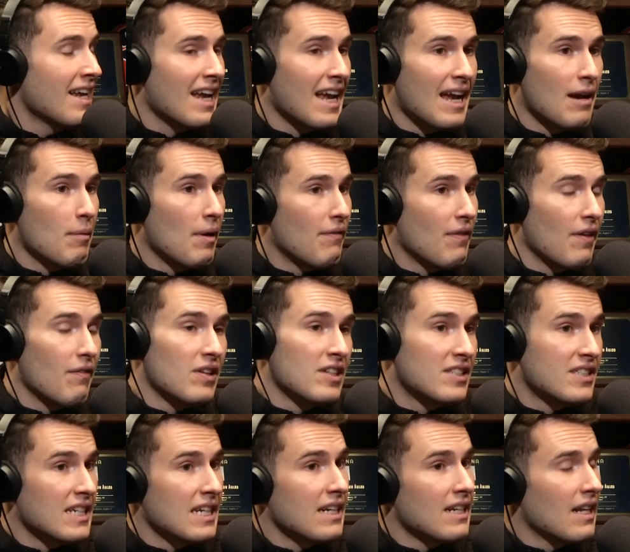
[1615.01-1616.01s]
And we've even
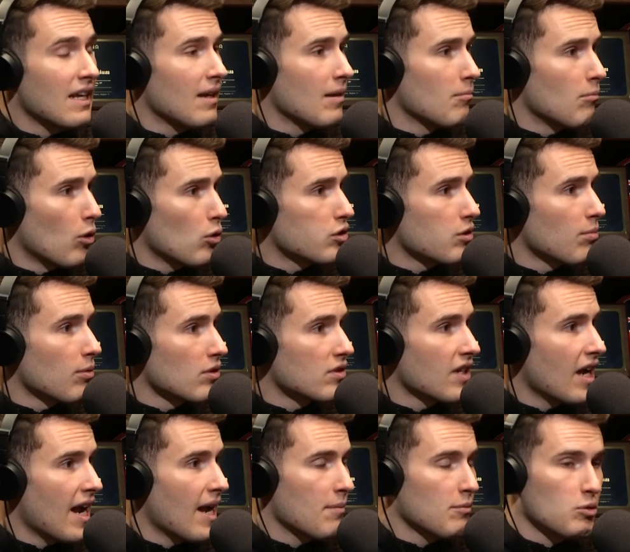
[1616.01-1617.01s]
seen it multiple
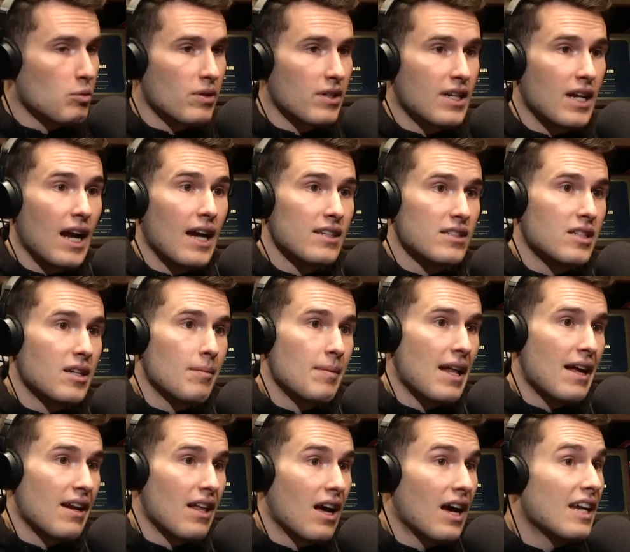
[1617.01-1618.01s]
times where guys coming
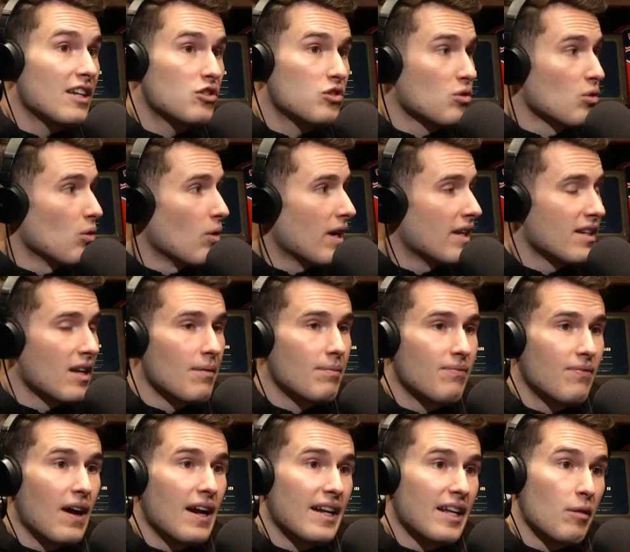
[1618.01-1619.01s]
out of high school end up
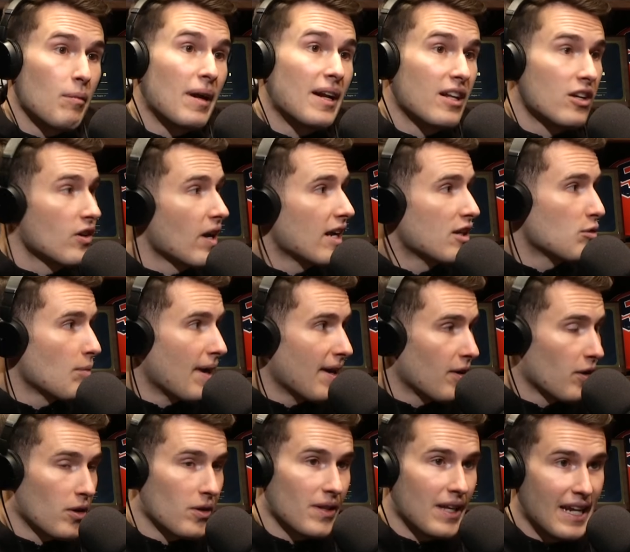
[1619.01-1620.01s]
finding a way to graduate
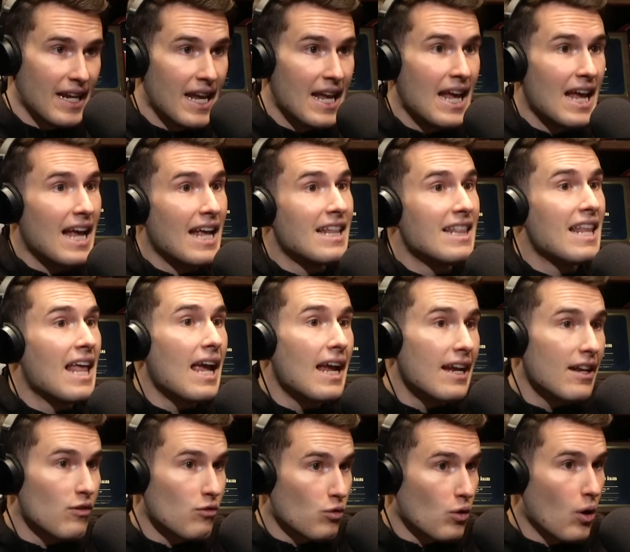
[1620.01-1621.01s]
early, and they
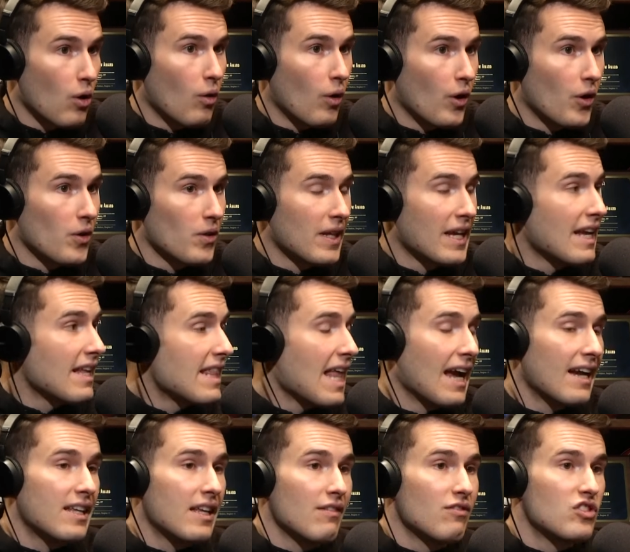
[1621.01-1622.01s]
enroll early, and
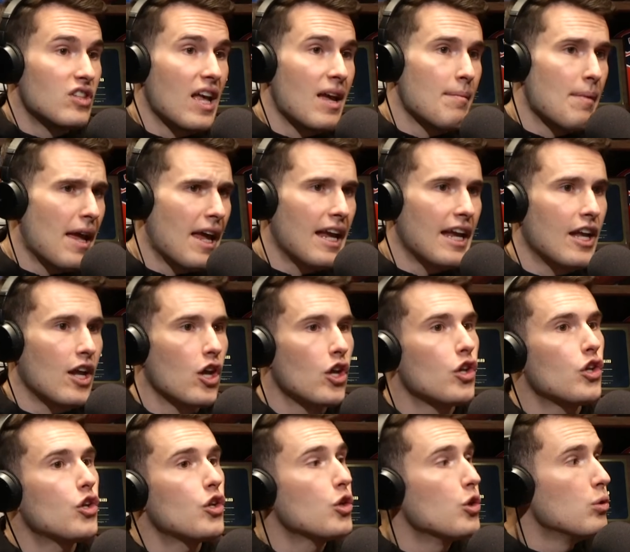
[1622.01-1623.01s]
that gives them a
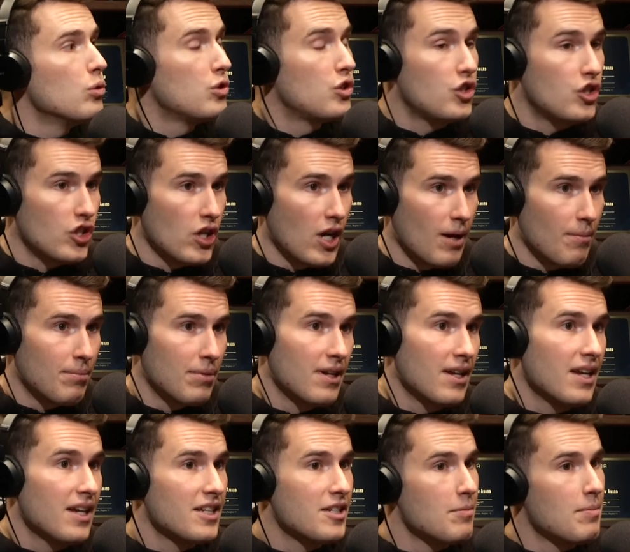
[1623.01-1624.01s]
huge jump
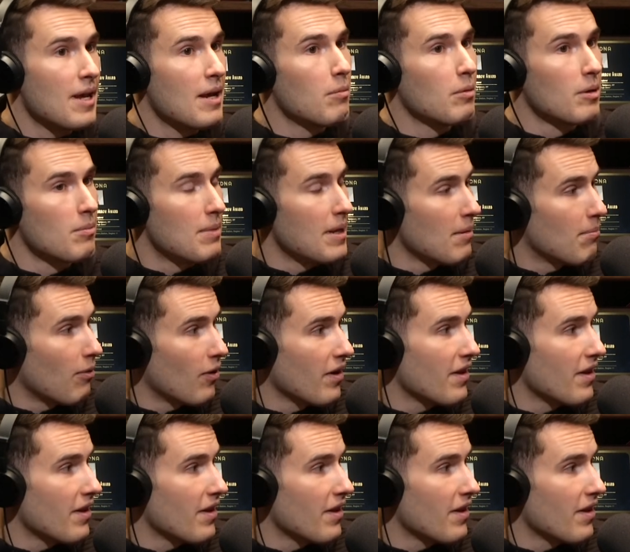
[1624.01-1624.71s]
to be able to be a part of